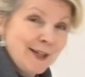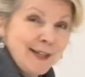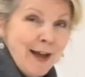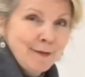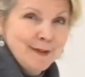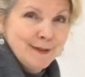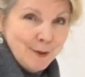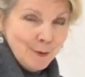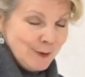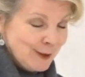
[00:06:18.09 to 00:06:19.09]
I'd have
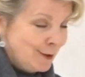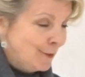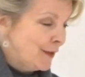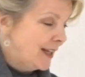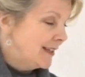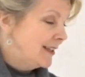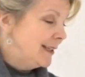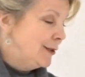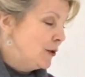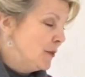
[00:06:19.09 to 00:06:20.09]
to also confess I
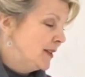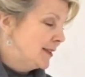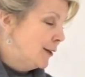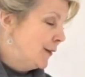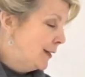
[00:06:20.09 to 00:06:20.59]
didn't do it myself,